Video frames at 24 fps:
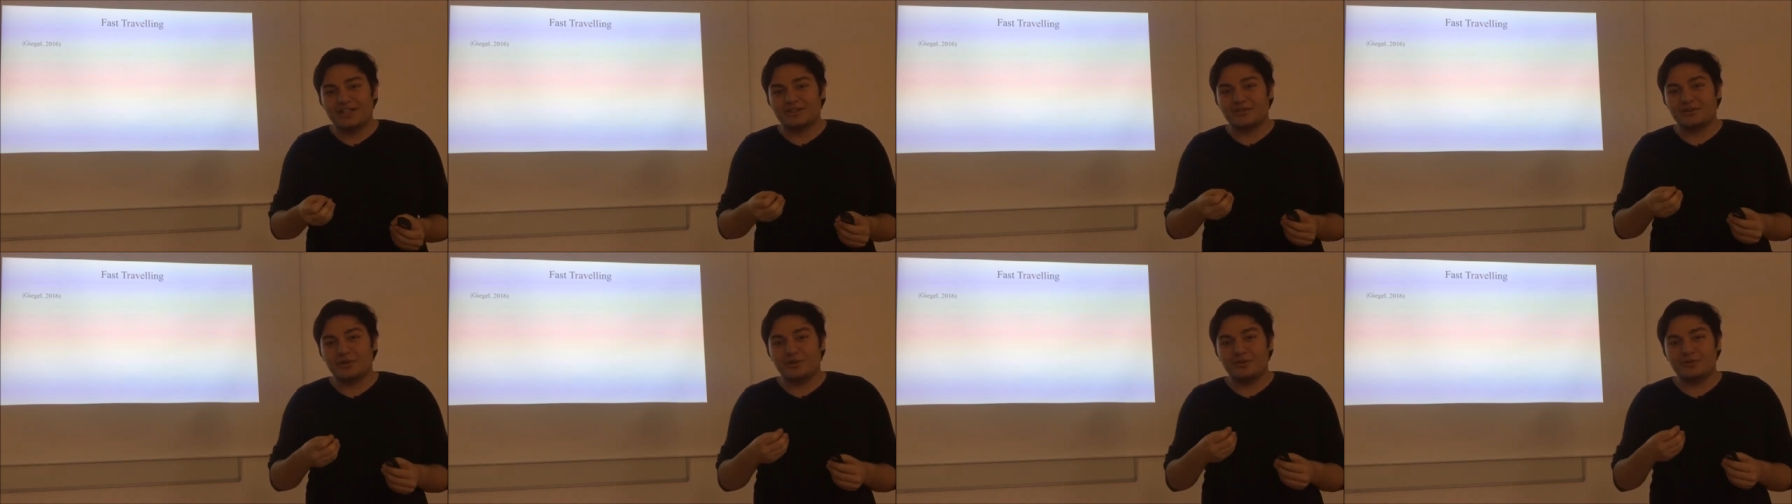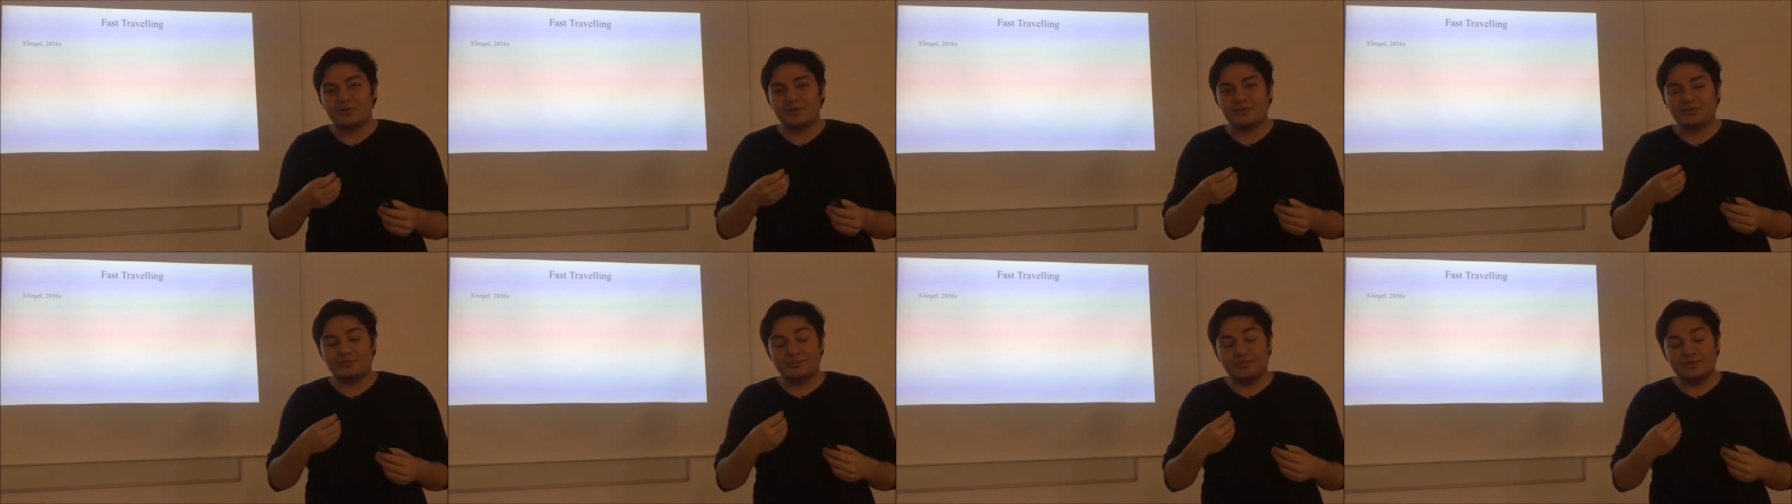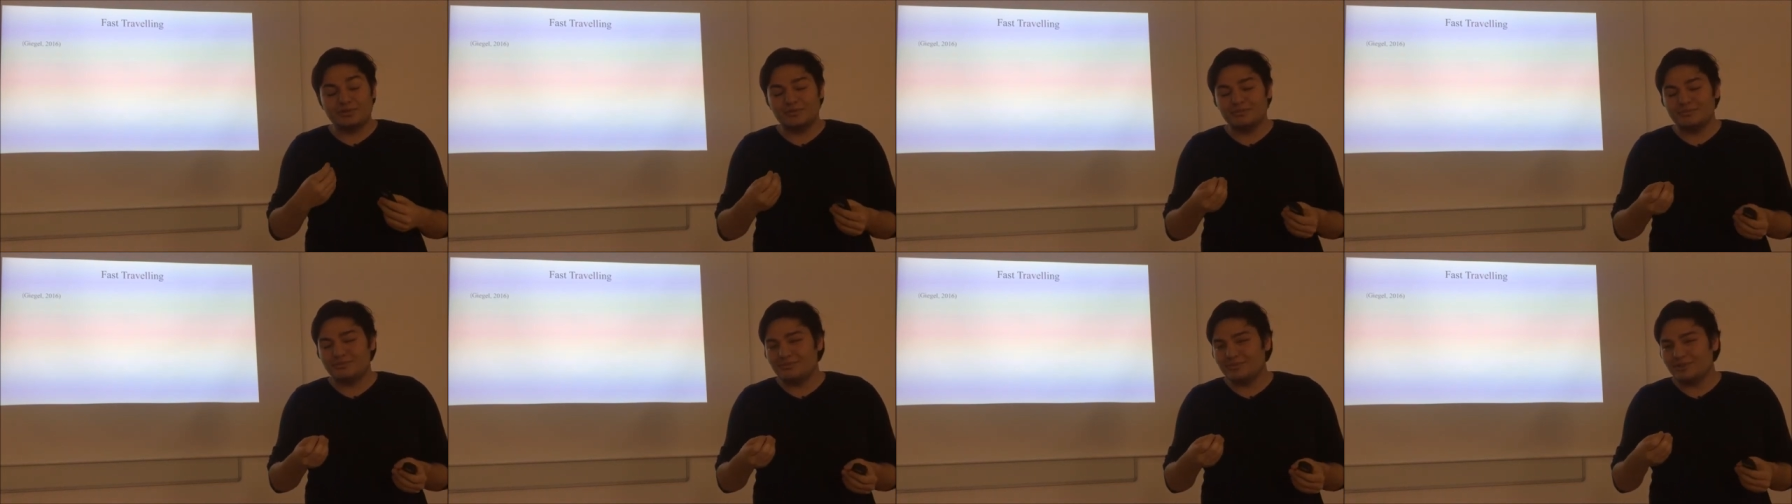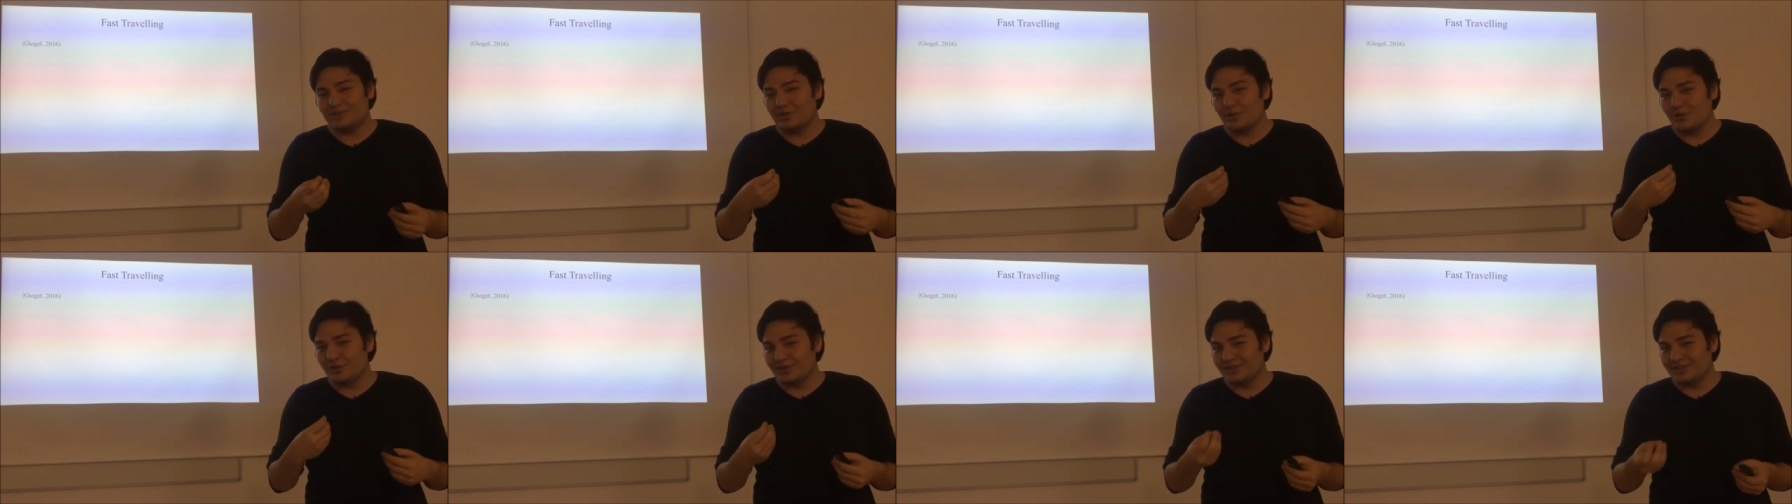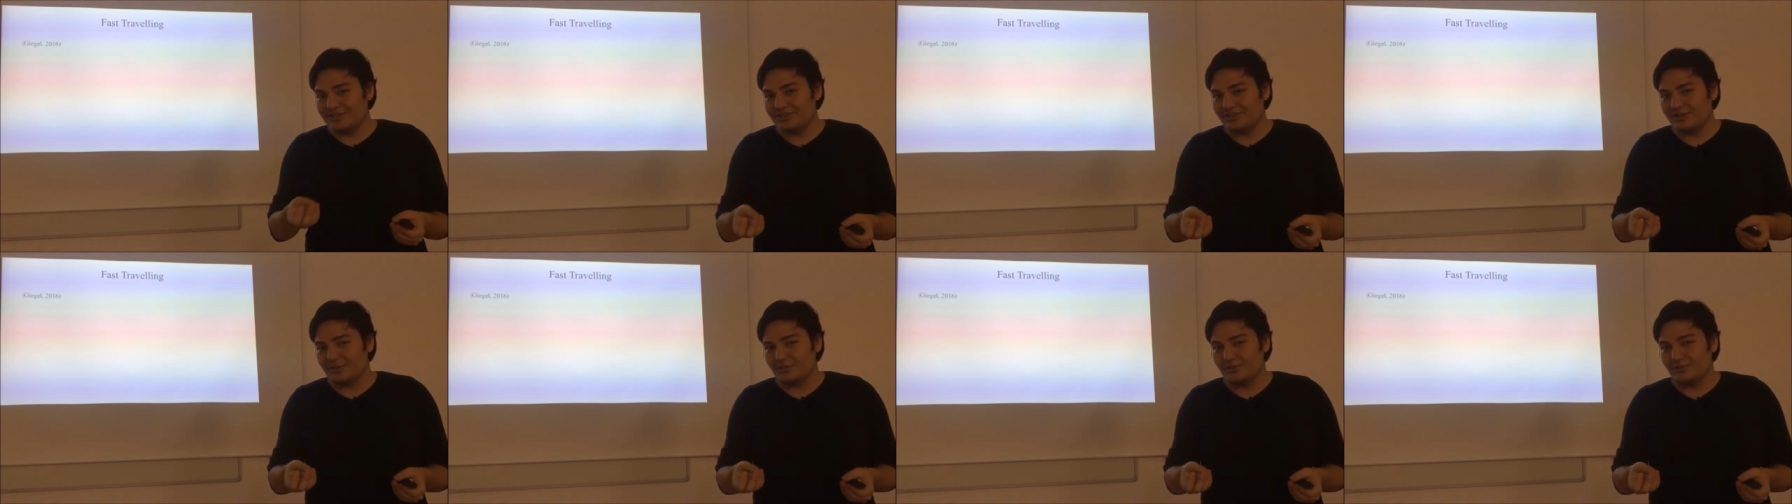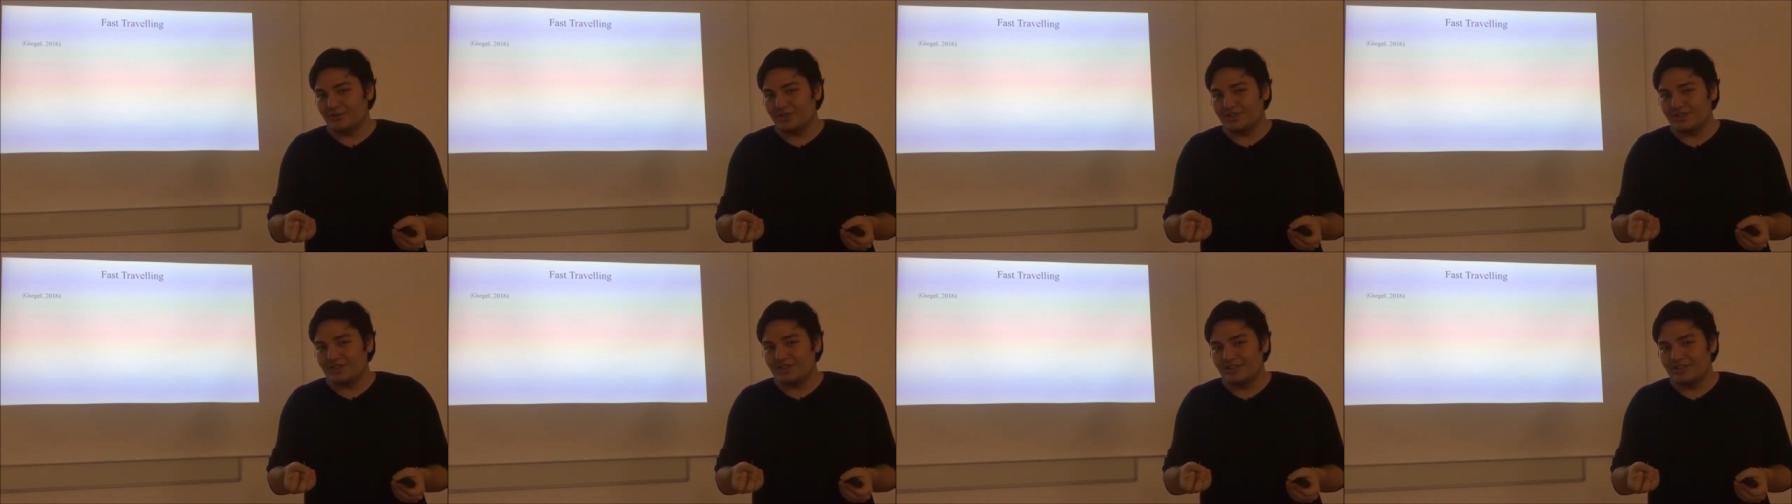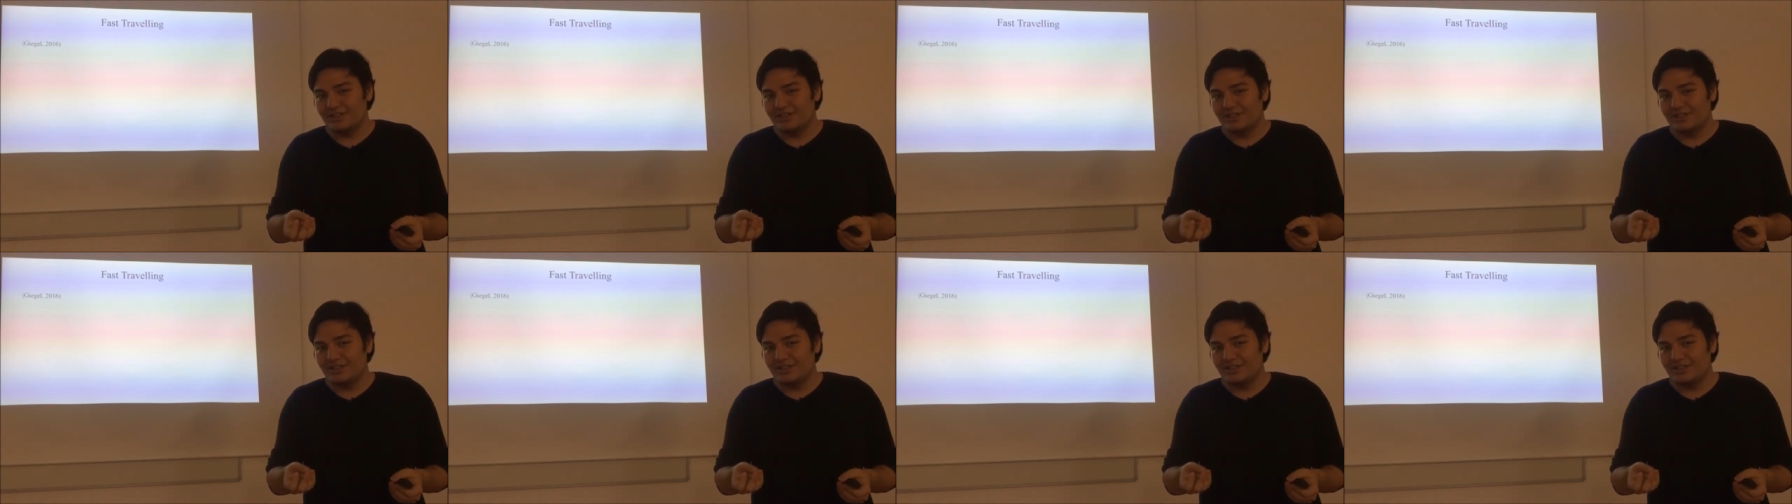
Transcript: go going somewhere.